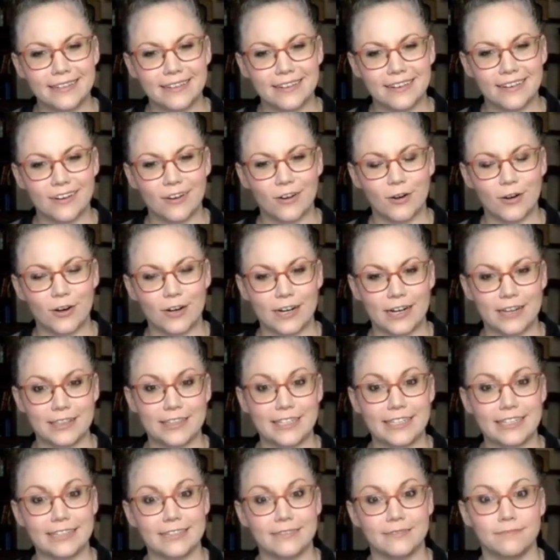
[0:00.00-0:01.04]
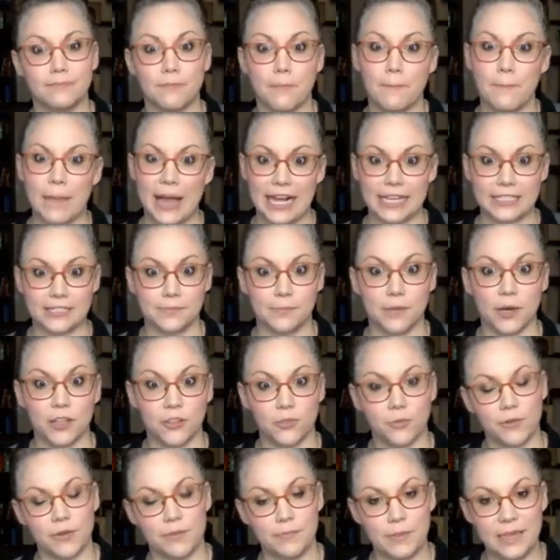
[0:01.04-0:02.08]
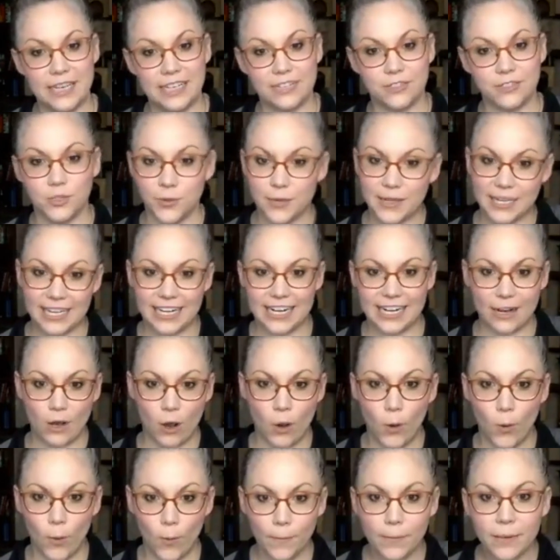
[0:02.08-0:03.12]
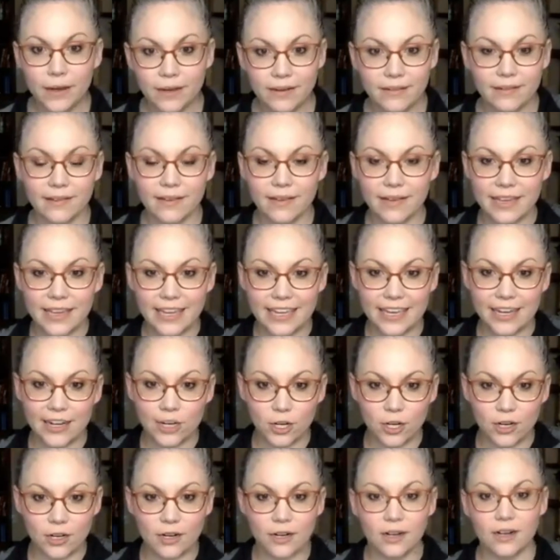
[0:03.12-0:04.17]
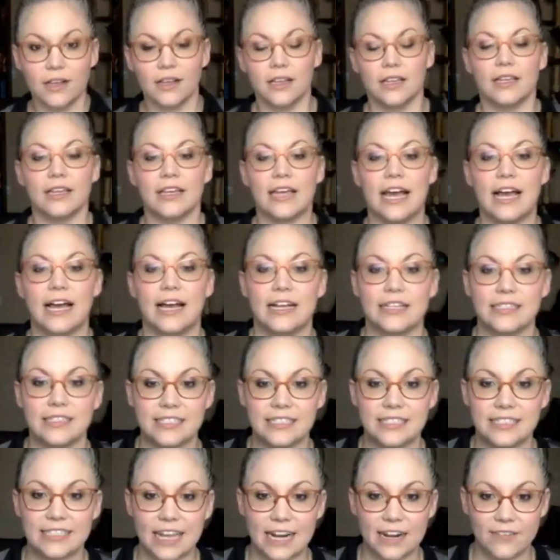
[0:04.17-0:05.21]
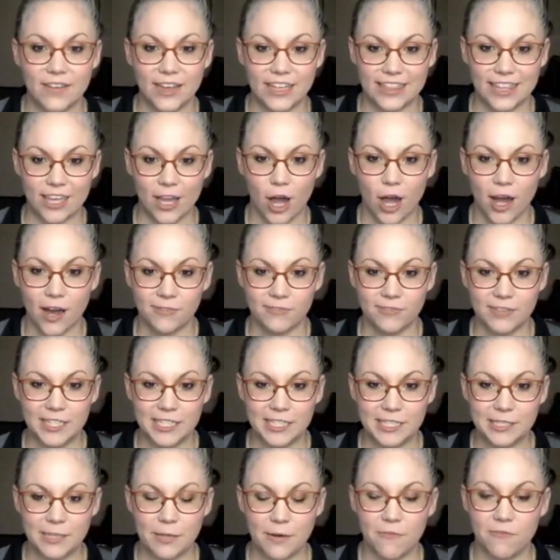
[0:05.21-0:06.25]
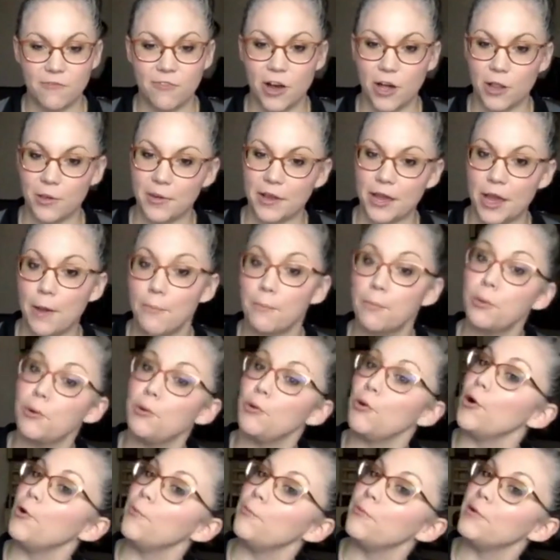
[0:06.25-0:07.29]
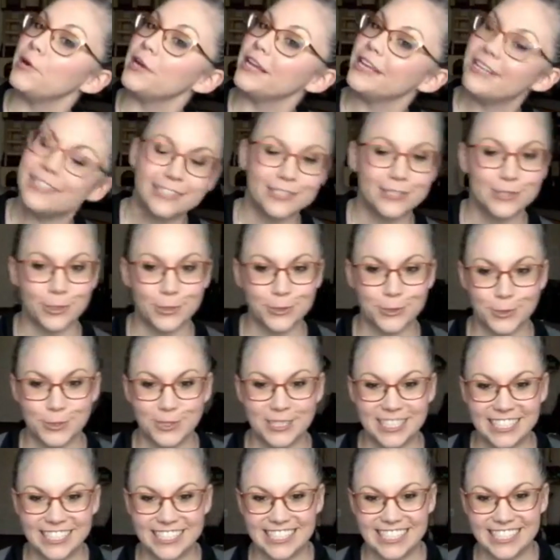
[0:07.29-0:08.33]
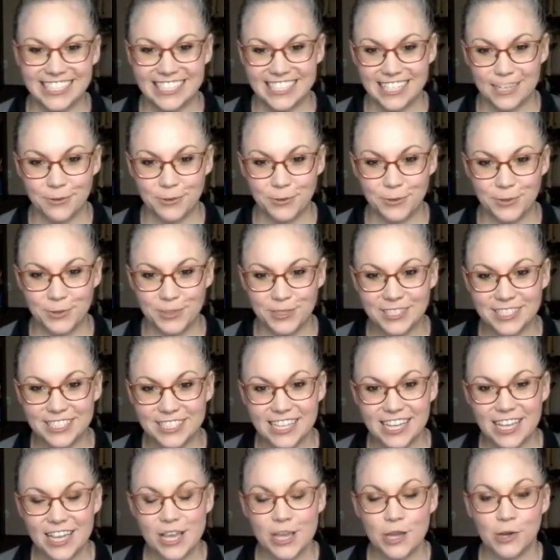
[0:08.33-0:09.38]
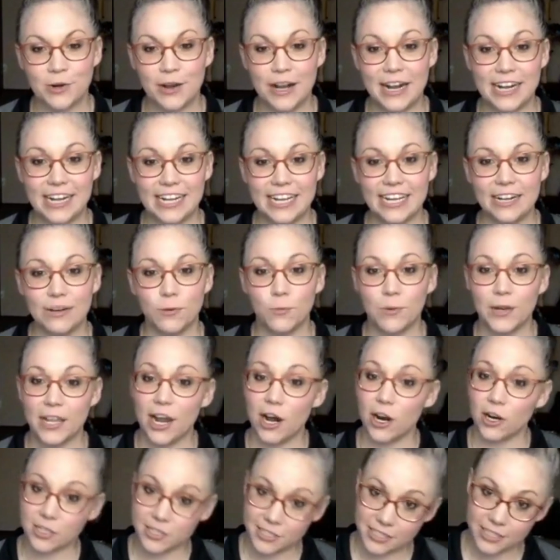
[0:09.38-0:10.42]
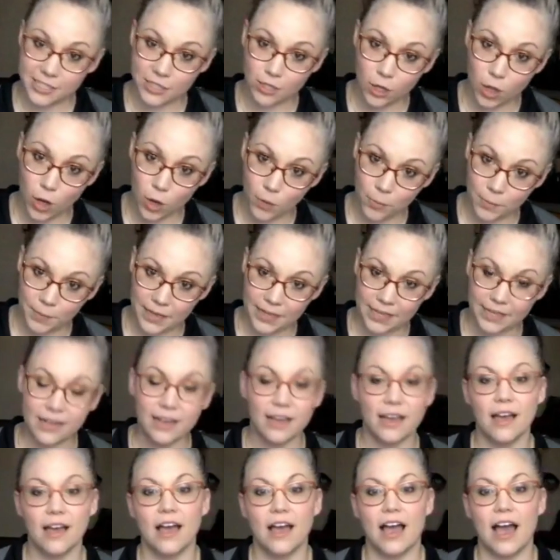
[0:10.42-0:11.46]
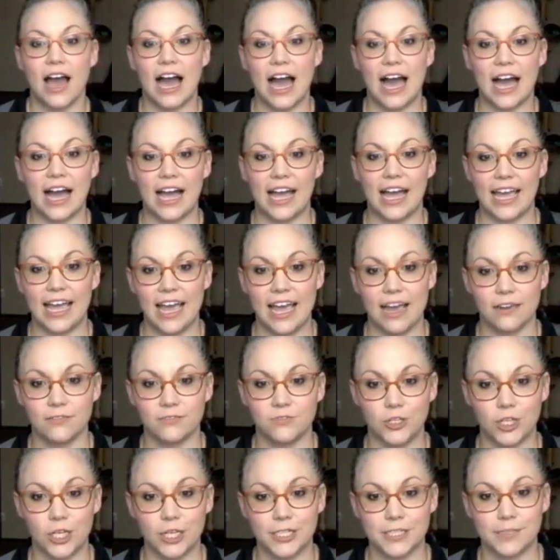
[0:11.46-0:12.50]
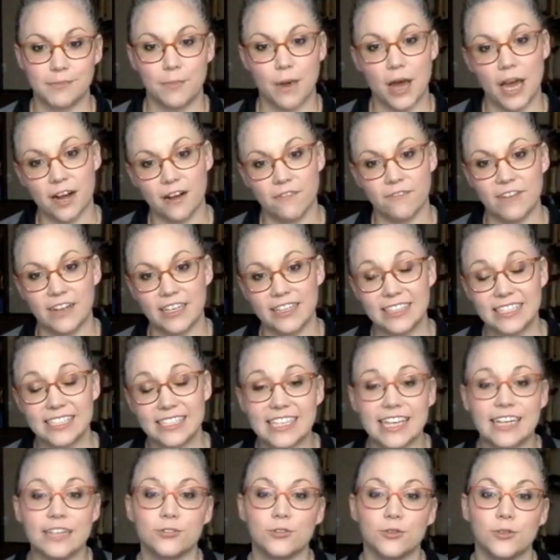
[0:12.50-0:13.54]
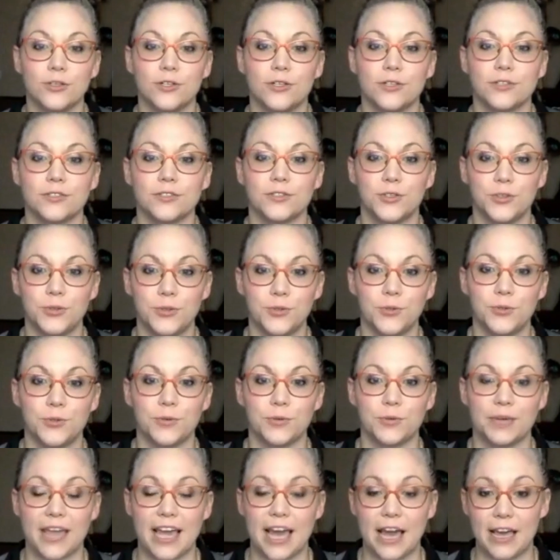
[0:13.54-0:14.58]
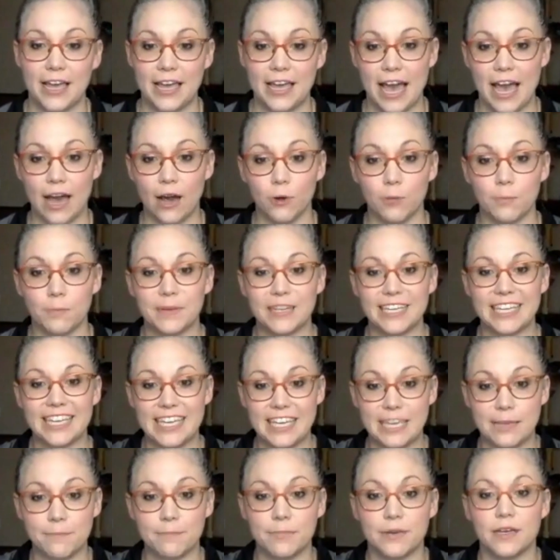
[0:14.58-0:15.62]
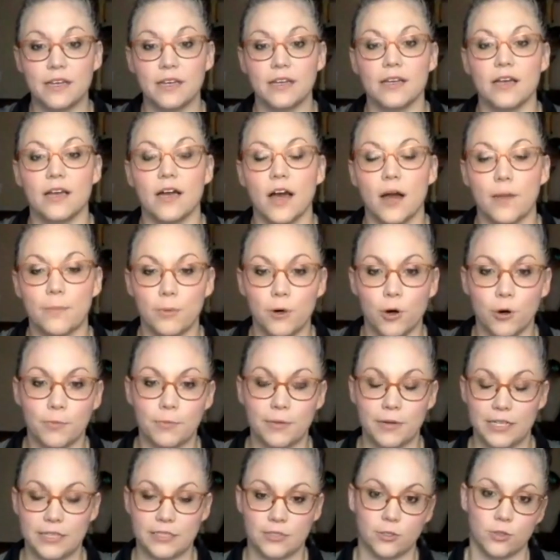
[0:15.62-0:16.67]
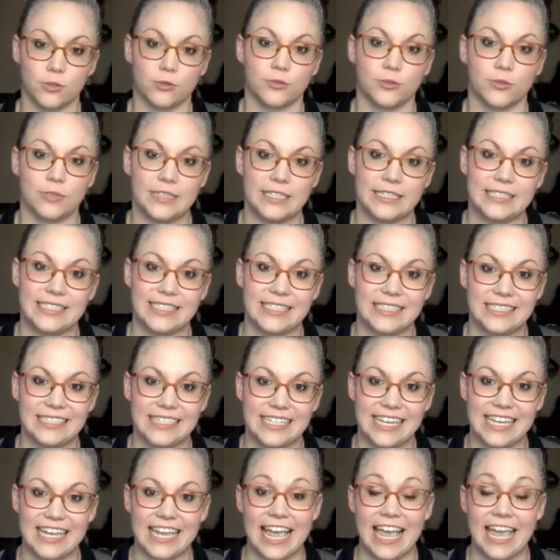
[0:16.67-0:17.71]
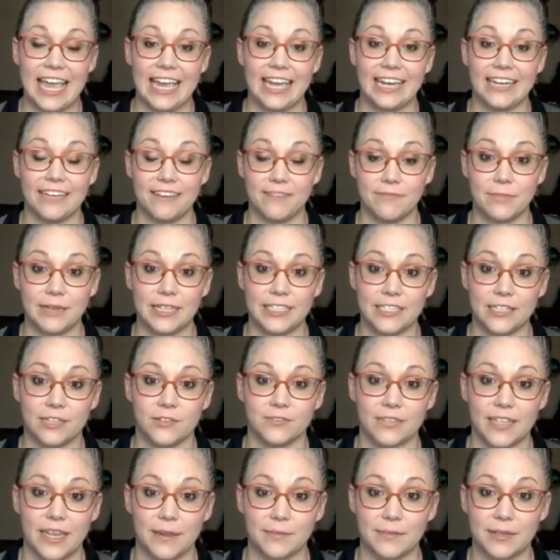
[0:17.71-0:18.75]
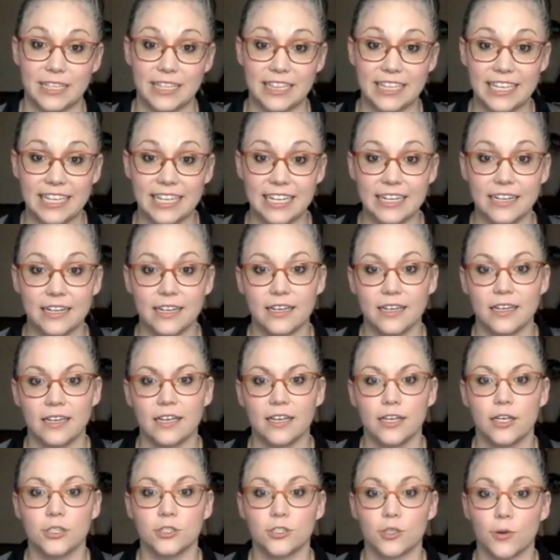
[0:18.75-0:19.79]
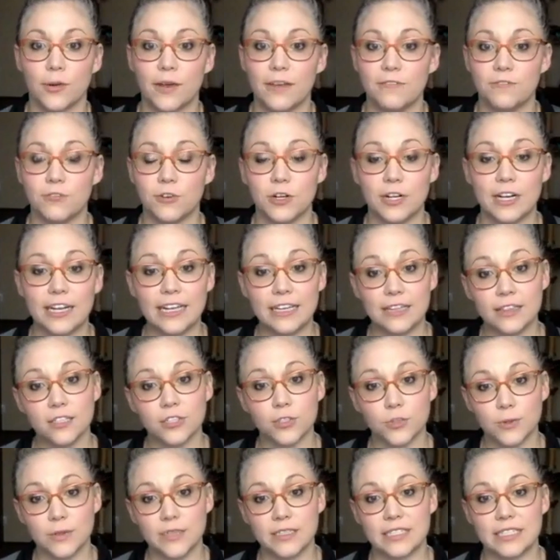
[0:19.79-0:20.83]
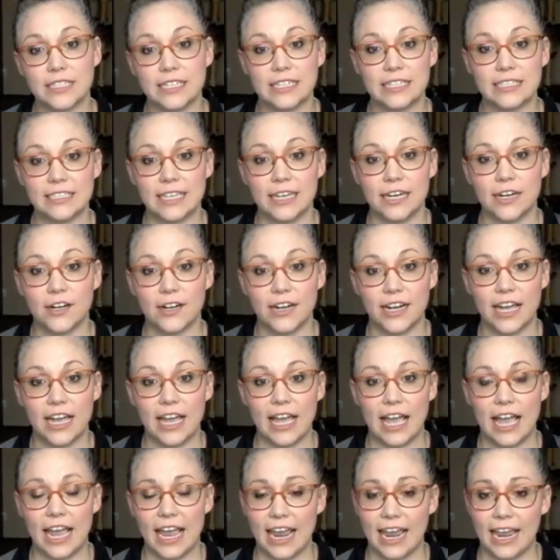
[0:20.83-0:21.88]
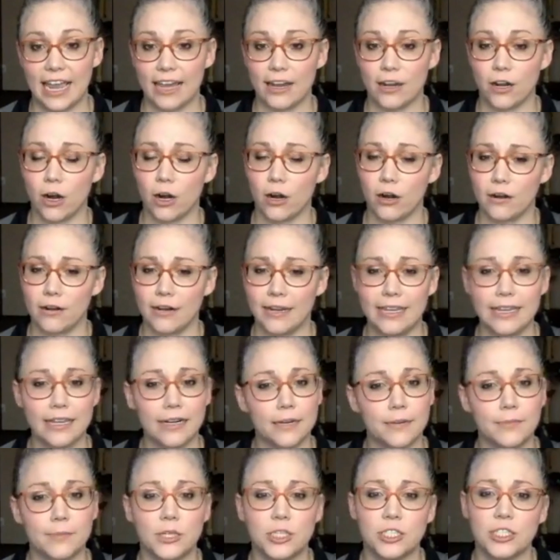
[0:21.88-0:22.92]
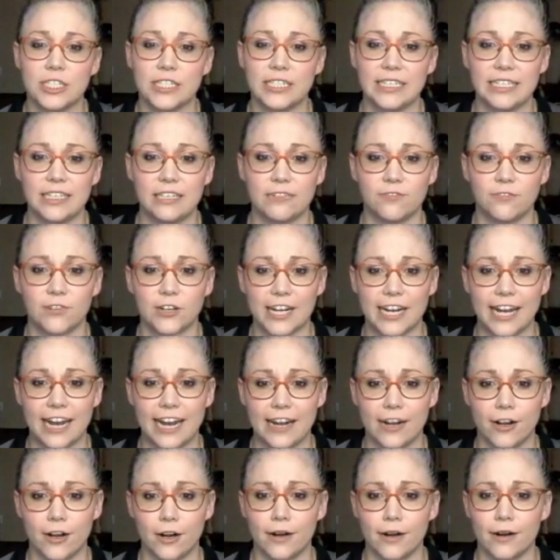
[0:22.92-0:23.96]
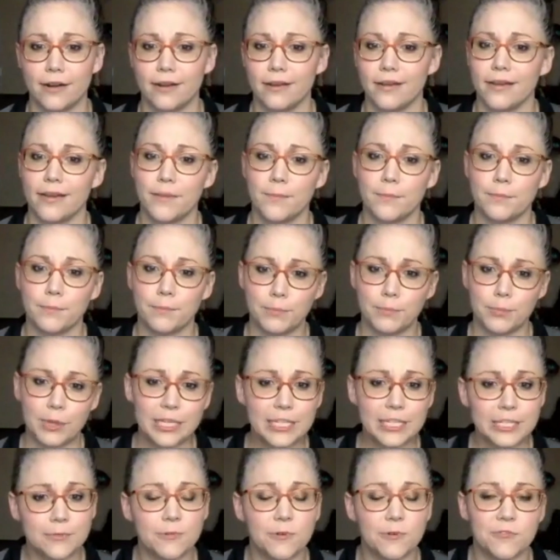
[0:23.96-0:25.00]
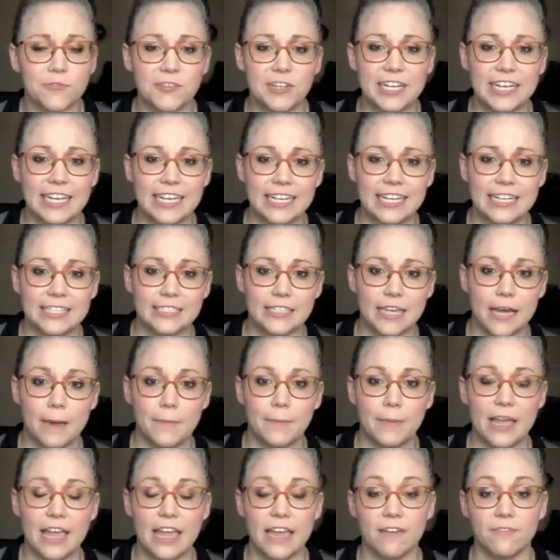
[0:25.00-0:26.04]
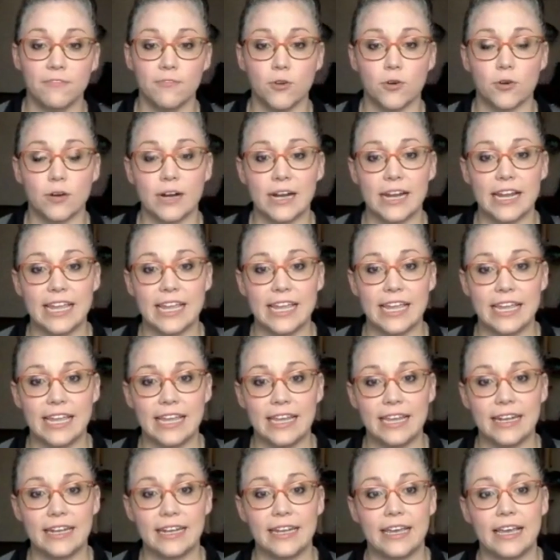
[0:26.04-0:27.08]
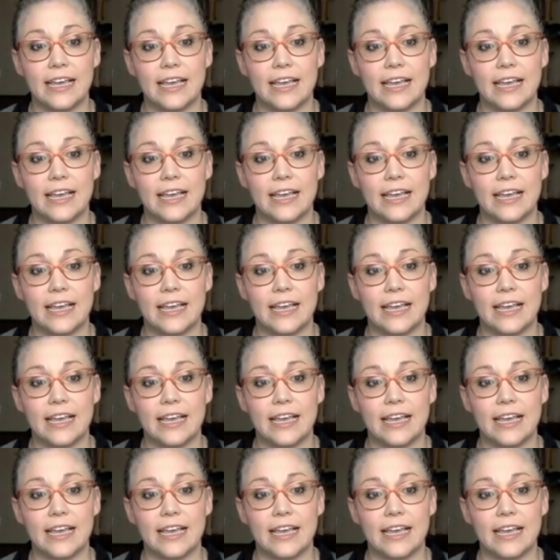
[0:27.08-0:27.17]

or the past month we've been doing it at home here instead of at the office, following appropriate social distancing rules. Granted, we are still open. I have just modified the schedule to help keep appropriate social distancing and give myself time to clean. So if you're in the Twin Cities area and are in emergent need for care, please feel free to hit us up. If you're in